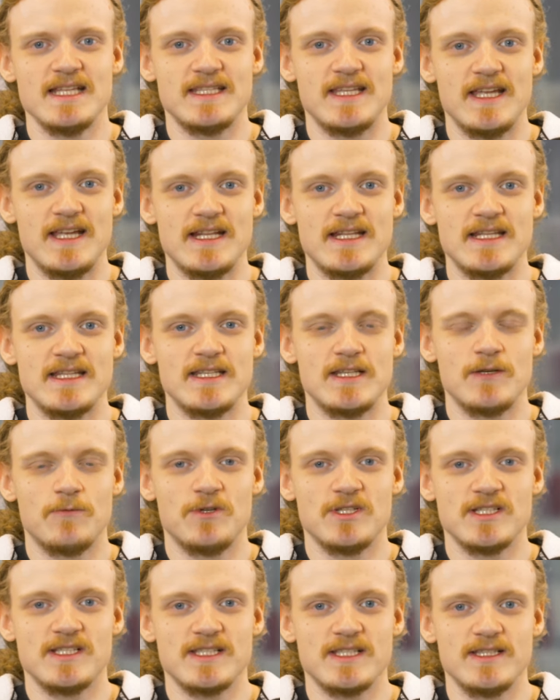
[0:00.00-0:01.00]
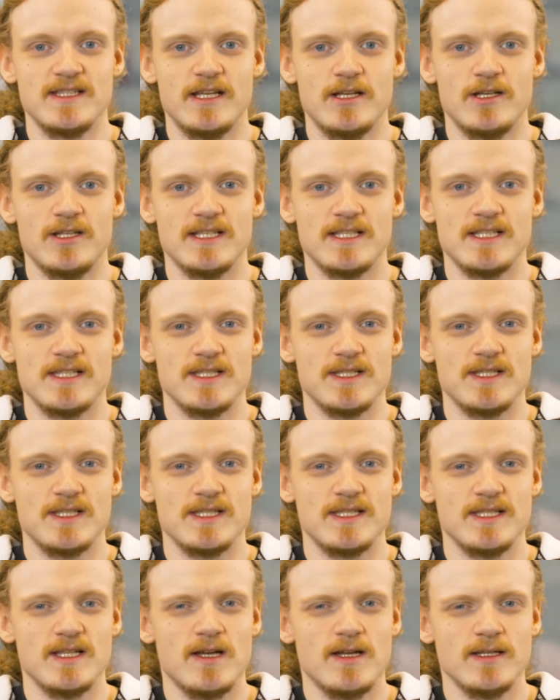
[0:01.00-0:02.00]
Then there was Nicholas
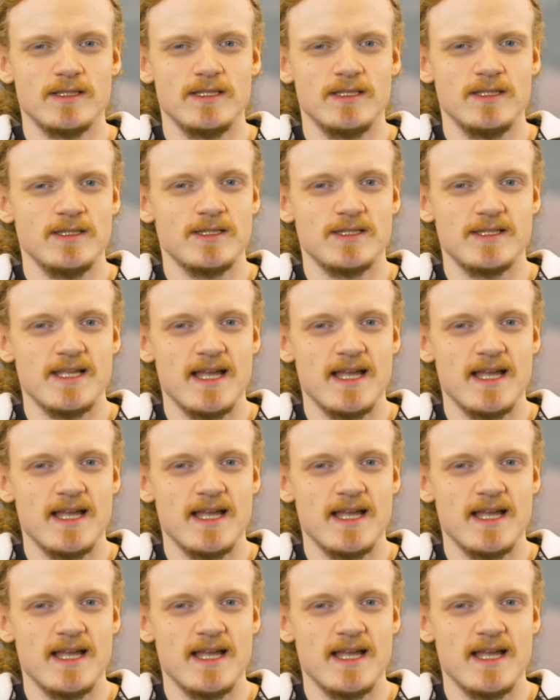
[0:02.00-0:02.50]
Stati,